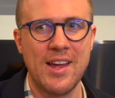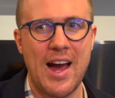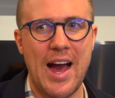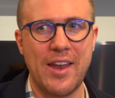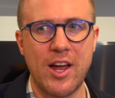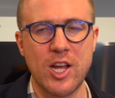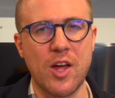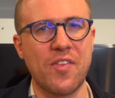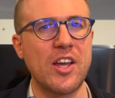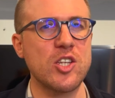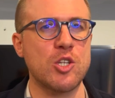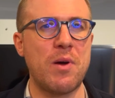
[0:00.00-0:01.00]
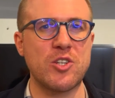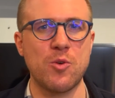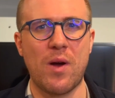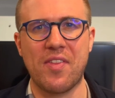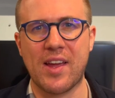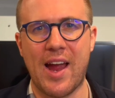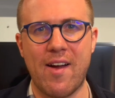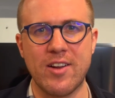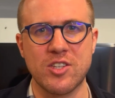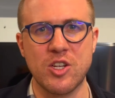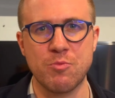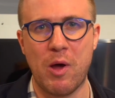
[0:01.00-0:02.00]
And I think it's especially the way the
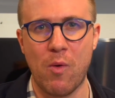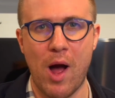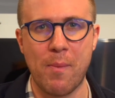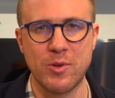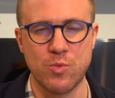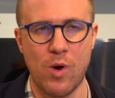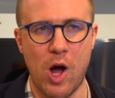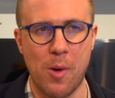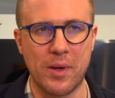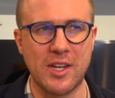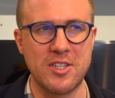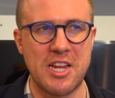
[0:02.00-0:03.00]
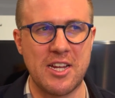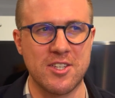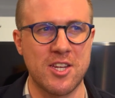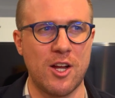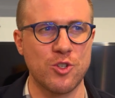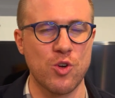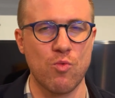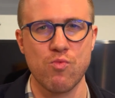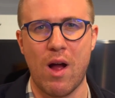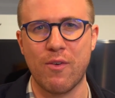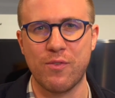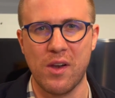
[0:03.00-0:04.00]
character is built up as well, because he's had such a
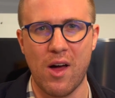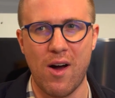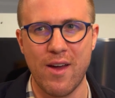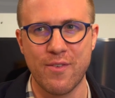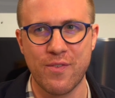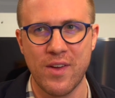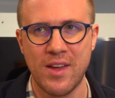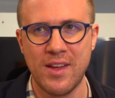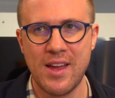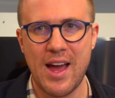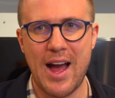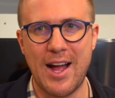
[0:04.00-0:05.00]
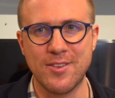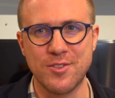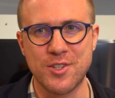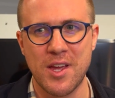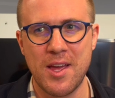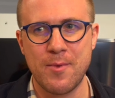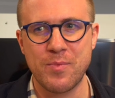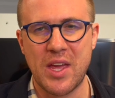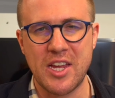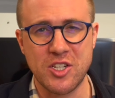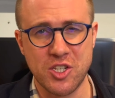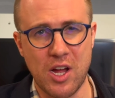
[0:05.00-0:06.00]
rough life and
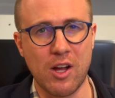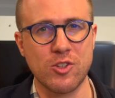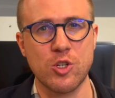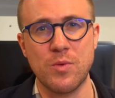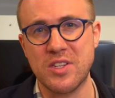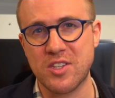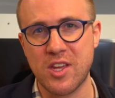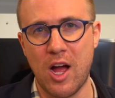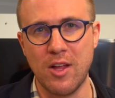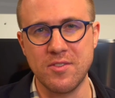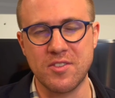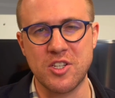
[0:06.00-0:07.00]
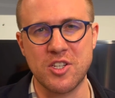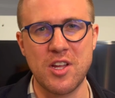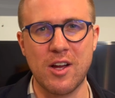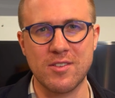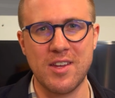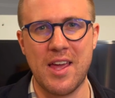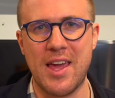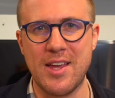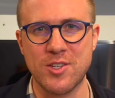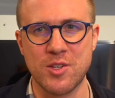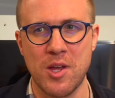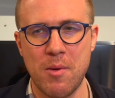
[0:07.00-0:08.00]
he's stuck to his guns, he's stuck to
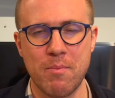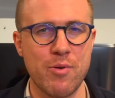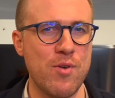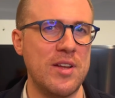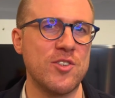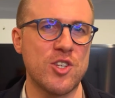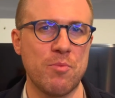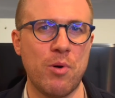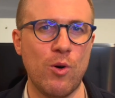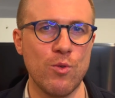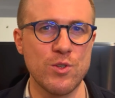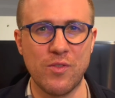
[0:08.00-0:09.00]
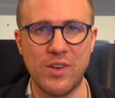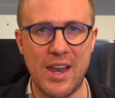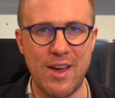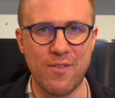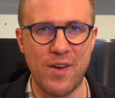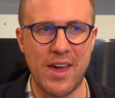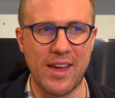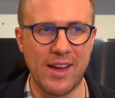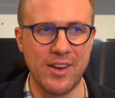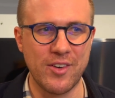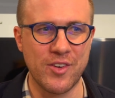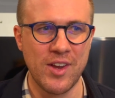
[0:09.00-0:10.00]
his principles of living,
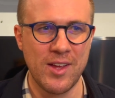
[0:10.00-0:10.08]
and